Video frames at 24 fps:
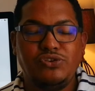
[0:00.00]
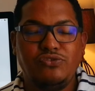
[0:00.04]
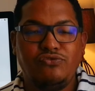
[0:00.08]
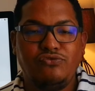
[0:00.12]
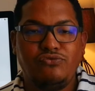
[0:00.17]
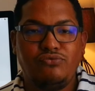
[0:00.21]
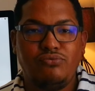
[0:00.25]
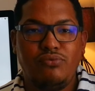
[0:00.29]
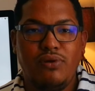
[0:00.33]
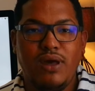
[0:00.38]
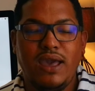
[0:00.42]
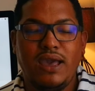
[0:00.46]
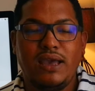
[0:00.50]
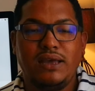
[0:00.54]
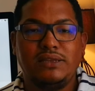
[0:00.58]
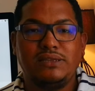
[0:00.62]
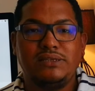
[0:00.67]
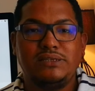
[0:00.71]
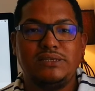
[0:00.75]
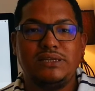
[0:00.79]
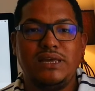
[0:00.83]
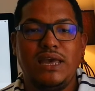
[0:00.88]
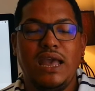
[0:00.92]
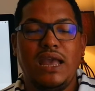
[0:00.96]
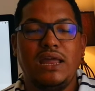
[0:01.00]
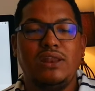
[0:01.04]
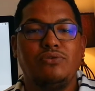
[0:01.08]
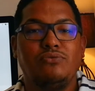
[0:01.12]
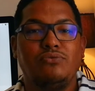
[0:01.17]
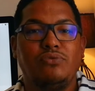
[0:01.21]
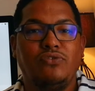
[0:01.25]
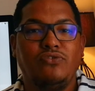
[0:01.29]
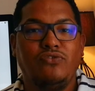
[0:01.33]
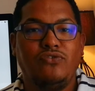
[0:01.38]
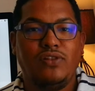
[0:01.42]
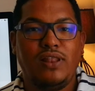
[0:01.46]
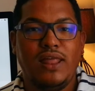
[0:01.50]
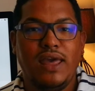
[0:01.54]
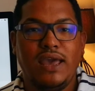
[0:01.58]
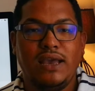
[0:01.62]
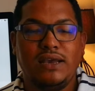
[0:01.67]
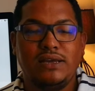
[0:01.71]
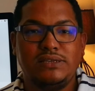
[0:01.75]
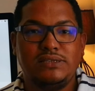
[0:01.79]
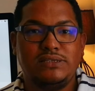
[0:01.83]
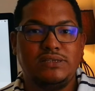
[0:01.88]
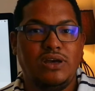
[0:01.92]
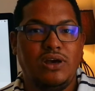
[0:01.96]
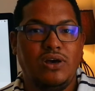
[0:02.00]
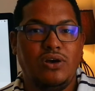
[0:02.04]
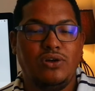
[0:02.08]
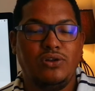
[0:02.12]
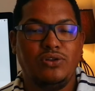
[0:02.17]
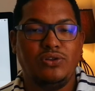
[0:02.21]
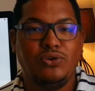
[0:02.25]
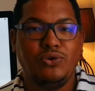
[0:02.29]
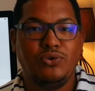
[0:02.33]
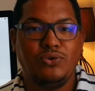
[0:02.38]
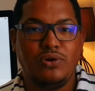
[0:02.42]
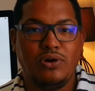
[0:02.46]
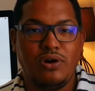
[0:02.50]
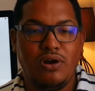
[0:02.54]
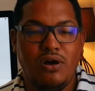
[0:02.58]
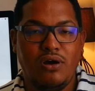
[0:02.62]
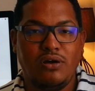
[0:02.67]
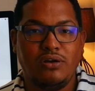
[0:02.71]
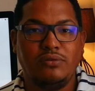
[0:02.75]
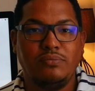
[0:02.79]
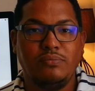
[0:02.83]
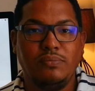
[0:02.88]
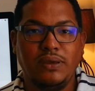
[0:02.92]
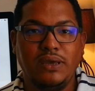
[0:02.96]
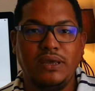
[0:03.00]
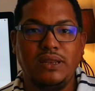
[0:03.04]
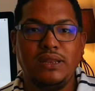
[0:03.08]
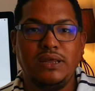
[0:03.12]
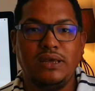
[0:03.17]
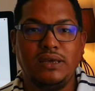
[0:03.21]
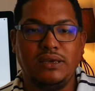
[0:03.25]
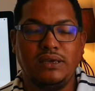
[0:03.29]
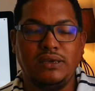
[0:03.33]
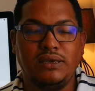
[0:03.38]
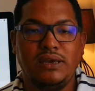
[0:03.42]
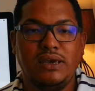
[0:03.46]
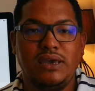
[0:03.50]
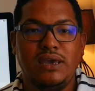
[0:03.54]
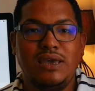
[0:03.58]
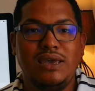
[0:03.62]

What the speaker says: you've read and reflect on your card meaning,